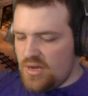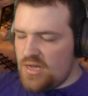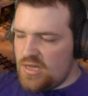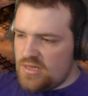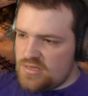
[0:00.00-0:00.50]

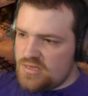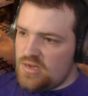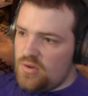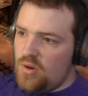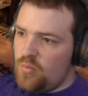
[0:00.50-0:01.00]
and
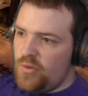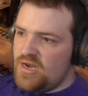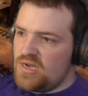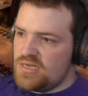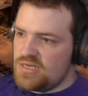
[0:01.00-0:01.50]
on when
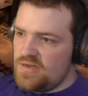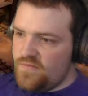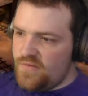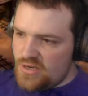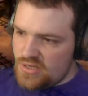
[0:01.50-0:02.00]
I see
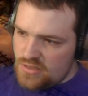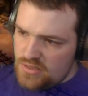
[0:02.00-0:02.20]
fit.